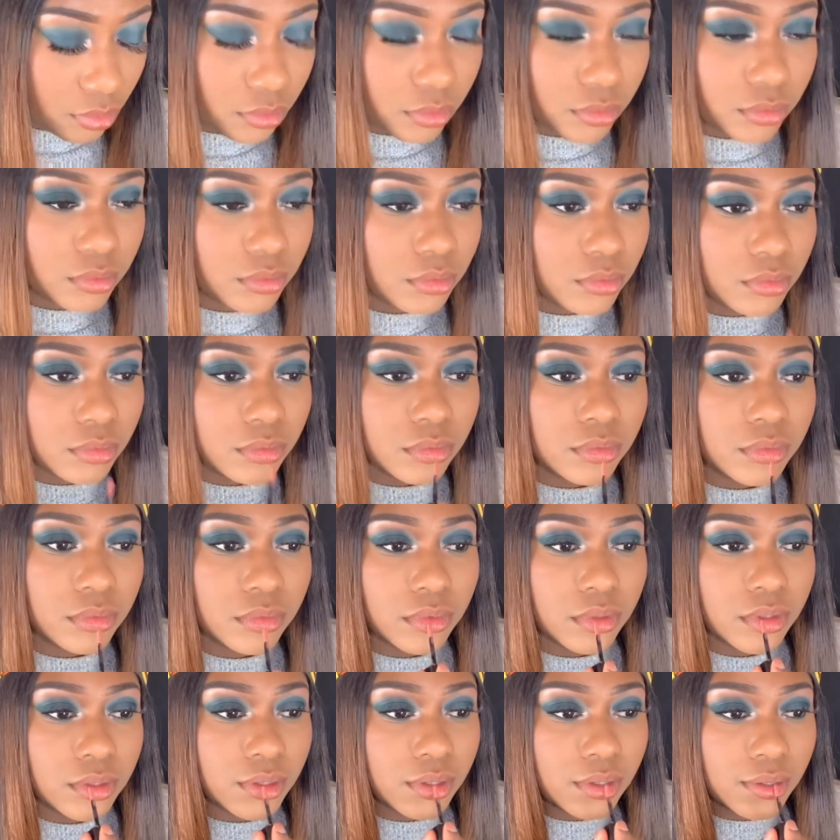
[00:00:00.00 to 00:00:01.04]
I don't know what the
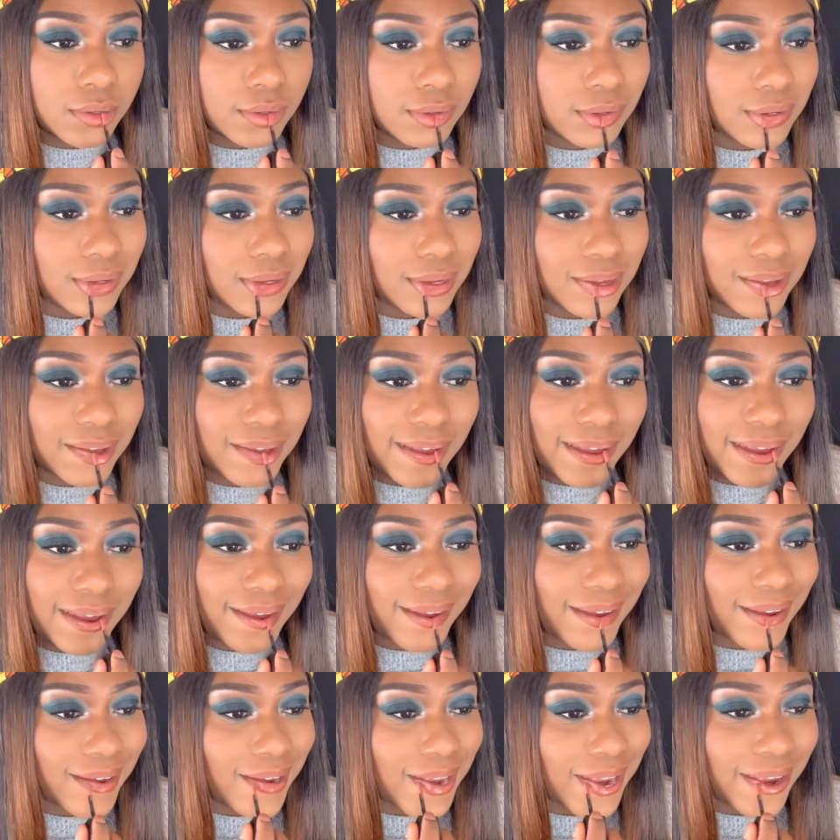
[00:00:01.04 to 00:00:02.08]
brand is, but
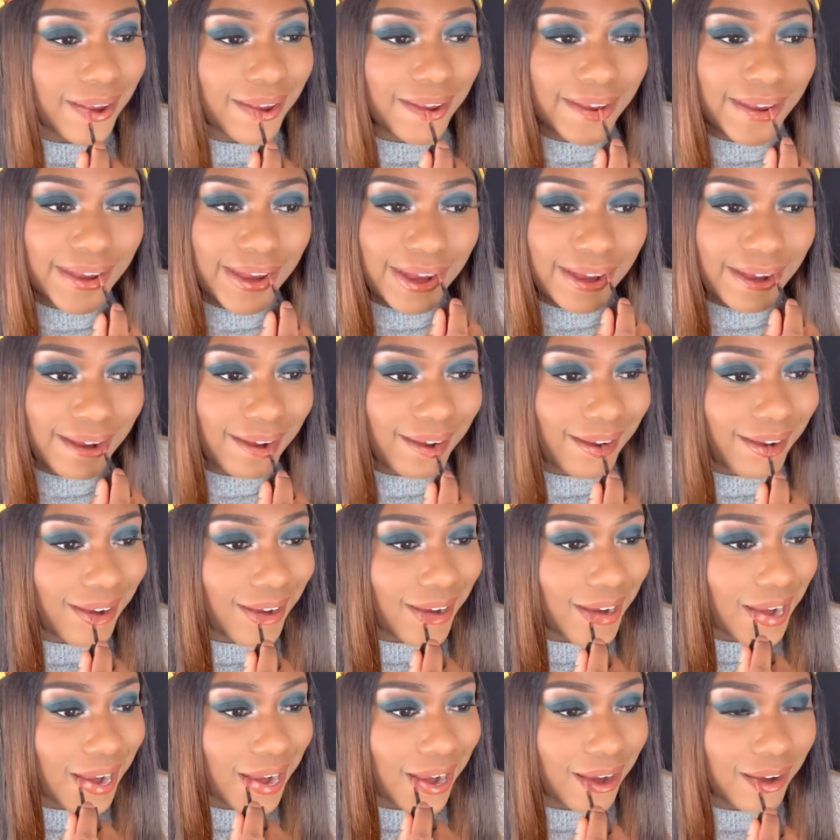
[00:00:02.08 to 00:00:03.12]
I just put that
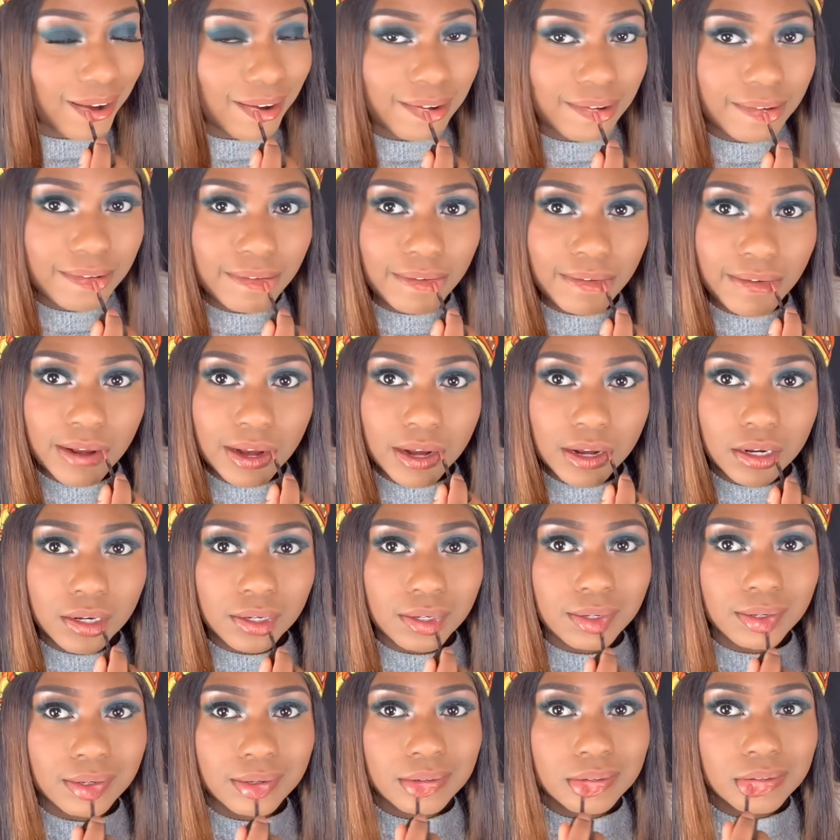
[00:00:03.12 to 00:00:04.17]
on top and
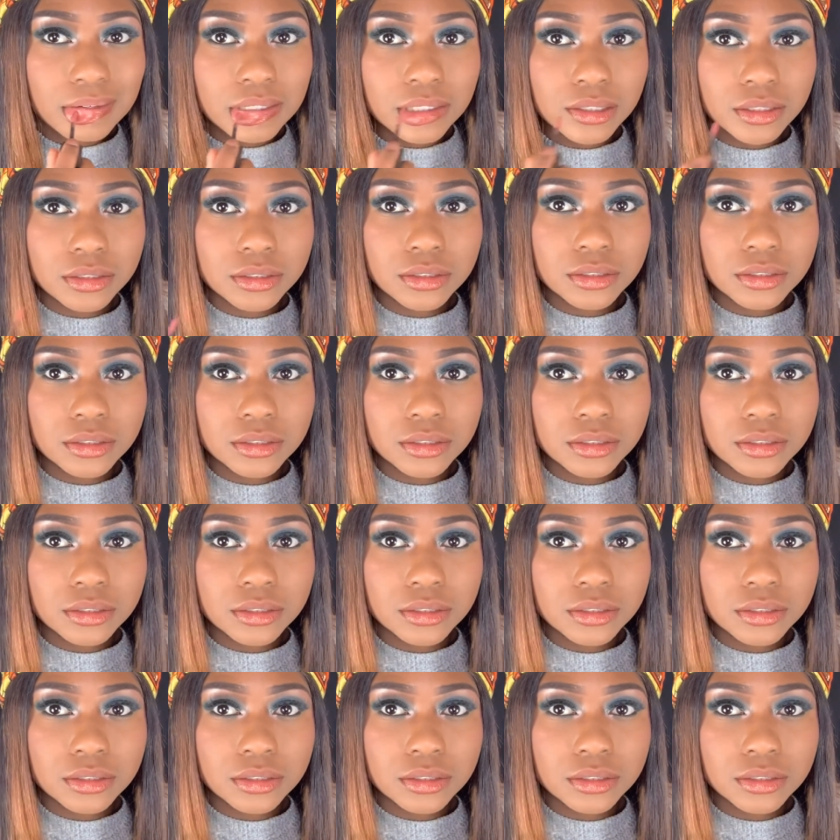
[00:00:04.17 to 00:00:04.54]
that